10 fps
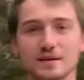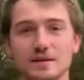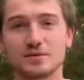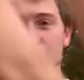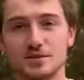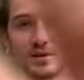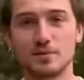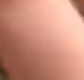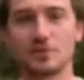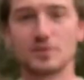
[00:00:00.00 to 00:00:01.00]
She's going to be
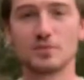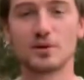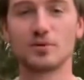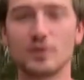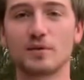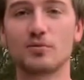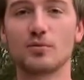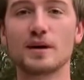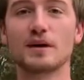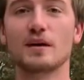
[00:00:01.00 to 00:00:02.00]
doing the recording for me.
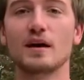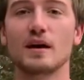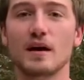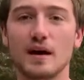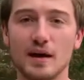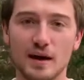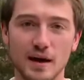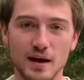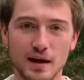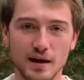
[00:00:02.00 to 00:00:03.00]

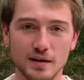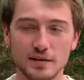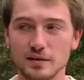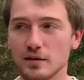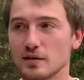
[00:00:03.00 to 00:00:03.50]
And